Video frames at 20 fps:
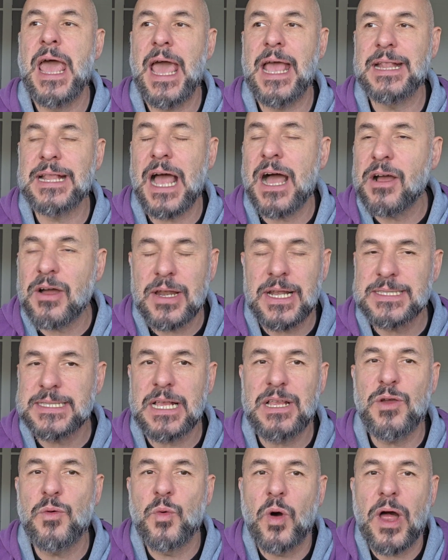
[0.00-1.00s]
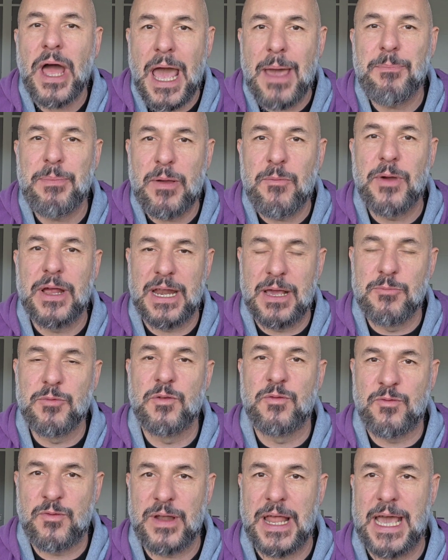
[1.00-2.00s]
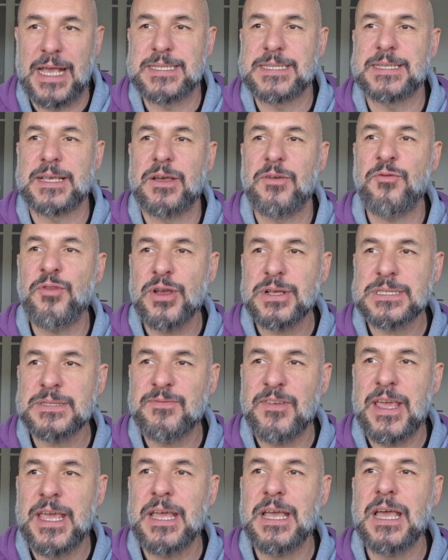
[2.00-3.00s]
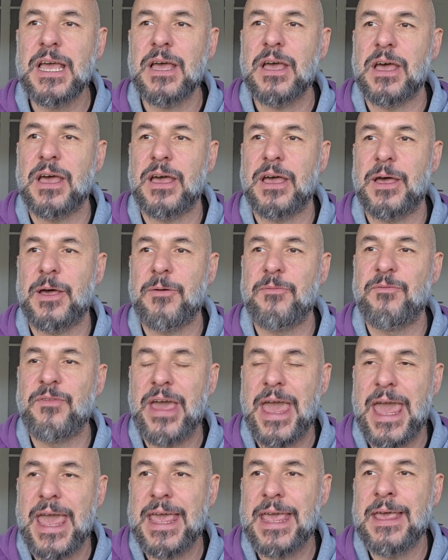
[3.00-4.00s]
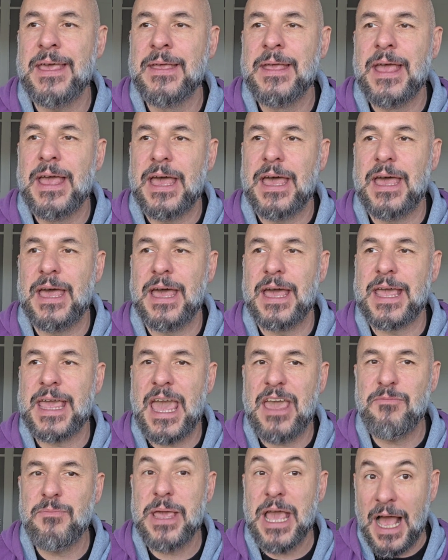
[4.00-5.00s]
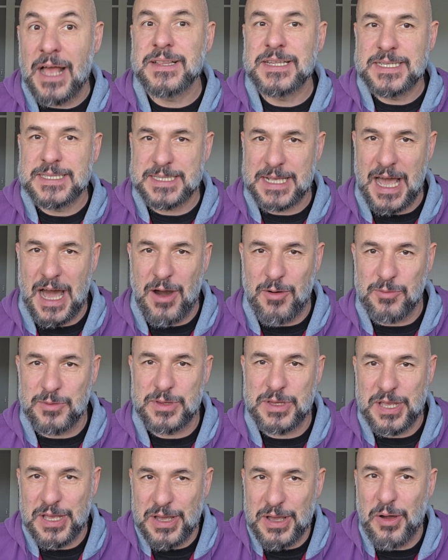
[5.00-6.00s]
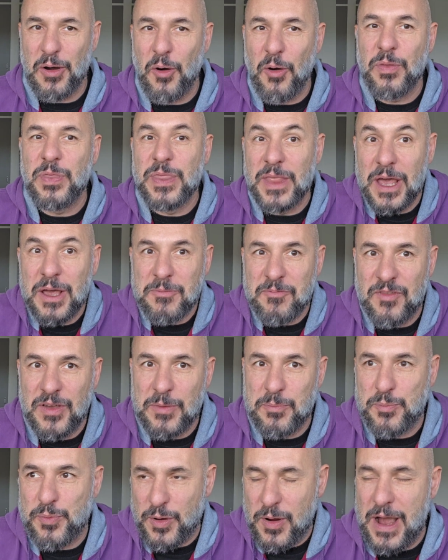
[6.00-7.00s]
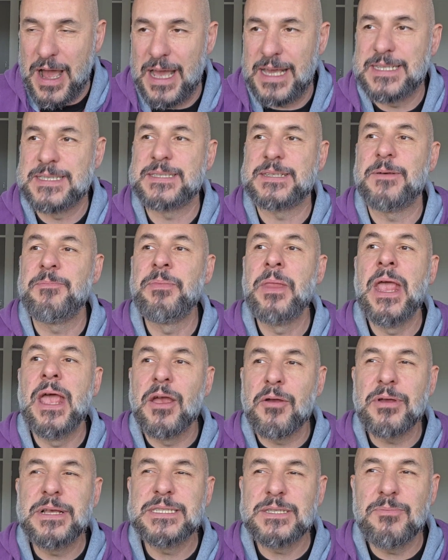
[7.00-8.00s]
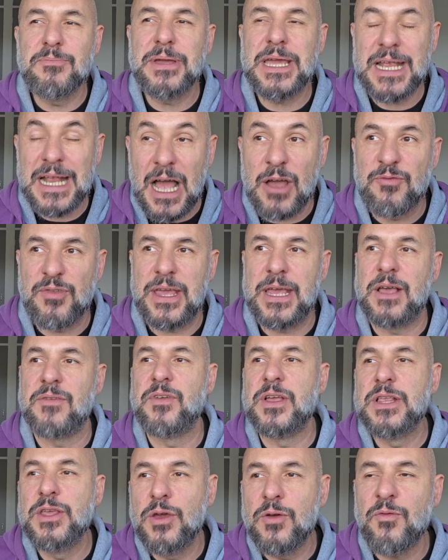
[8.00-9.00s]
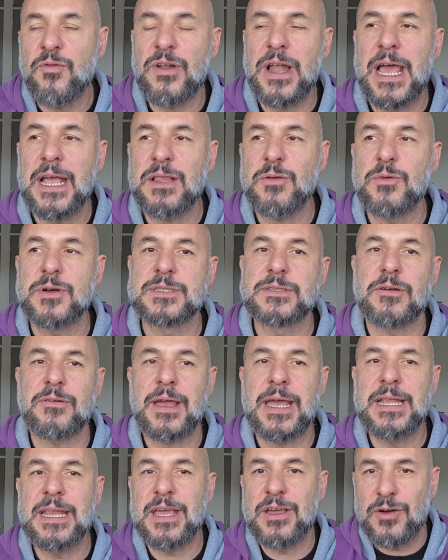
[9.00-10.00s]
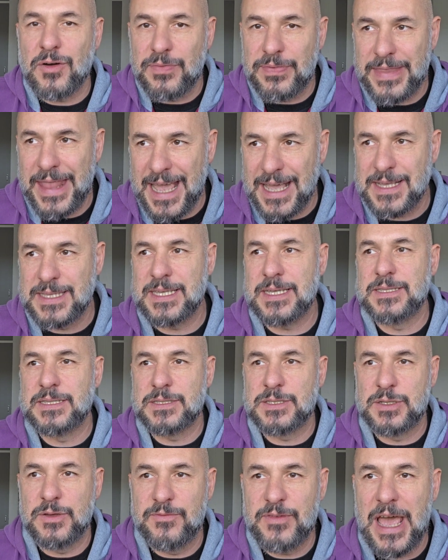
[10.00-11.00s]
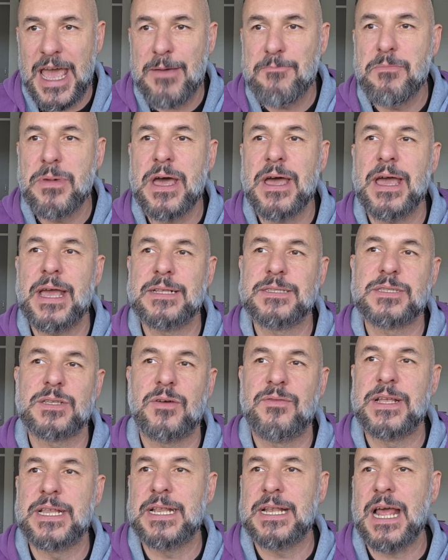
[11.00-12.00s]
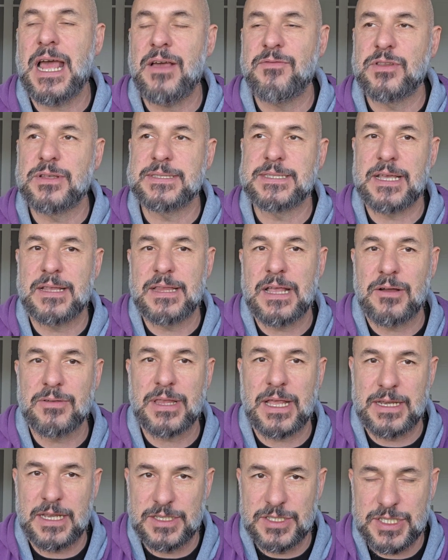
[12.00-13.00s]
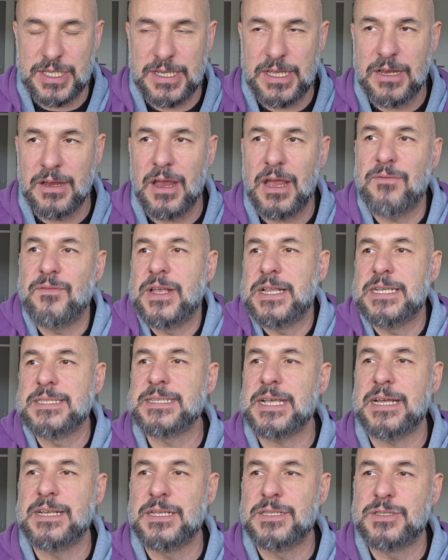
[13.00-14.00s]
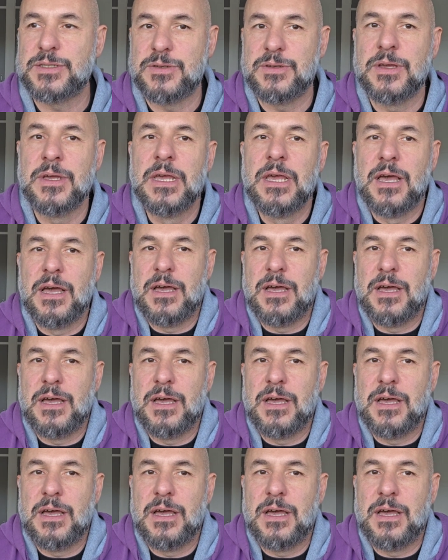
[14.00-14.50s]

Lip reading: And I'm gonna tell you what happened when I moved flats. First thing, they gave me a discount on the price. Reason being, I think the new flat was already connected to them, and so they didn't have to send out an engineer, and they decided to